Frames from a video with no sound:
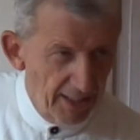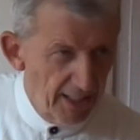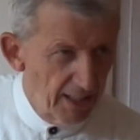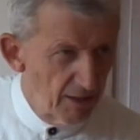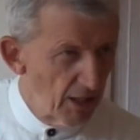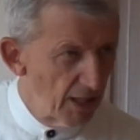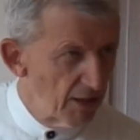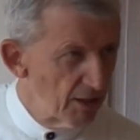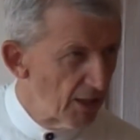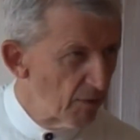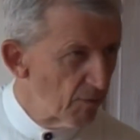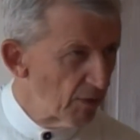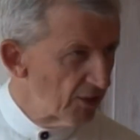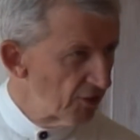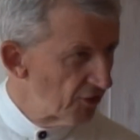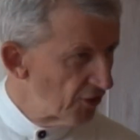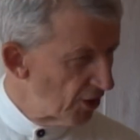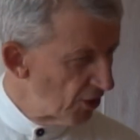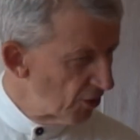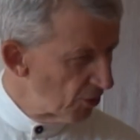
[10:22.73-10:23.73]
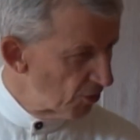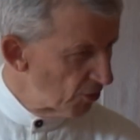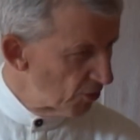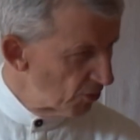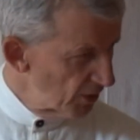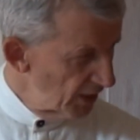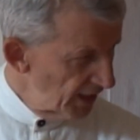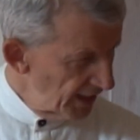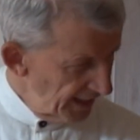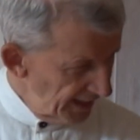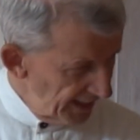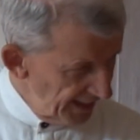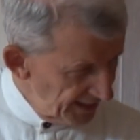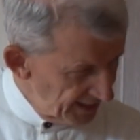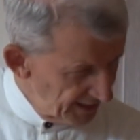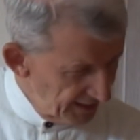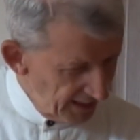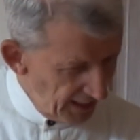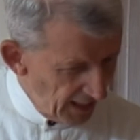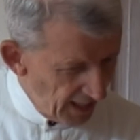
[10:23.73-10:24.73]
and, and one's whole
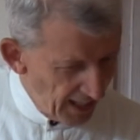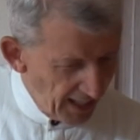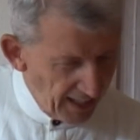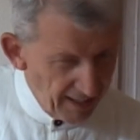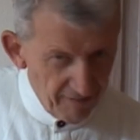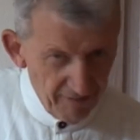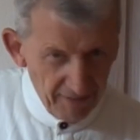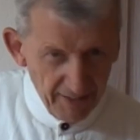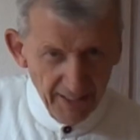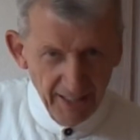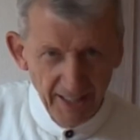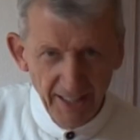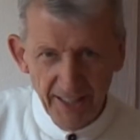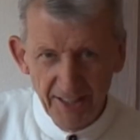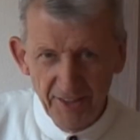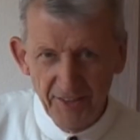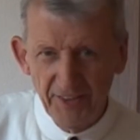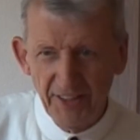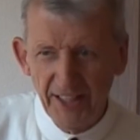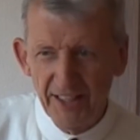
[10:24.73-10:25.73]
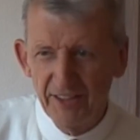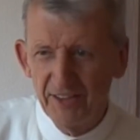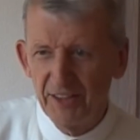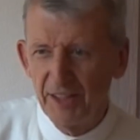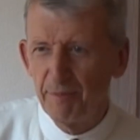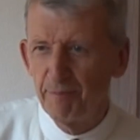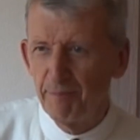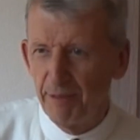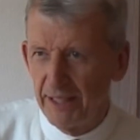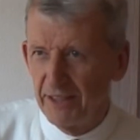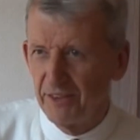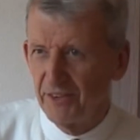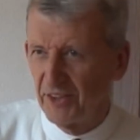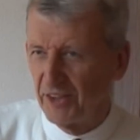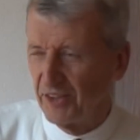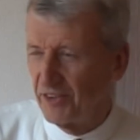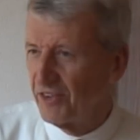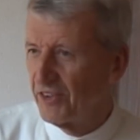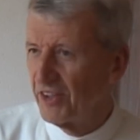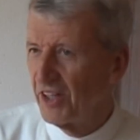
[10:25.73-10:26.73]
inner life is then
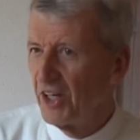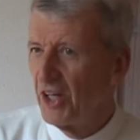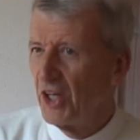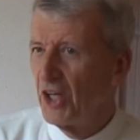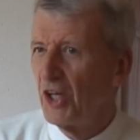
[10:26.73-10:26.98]
dependent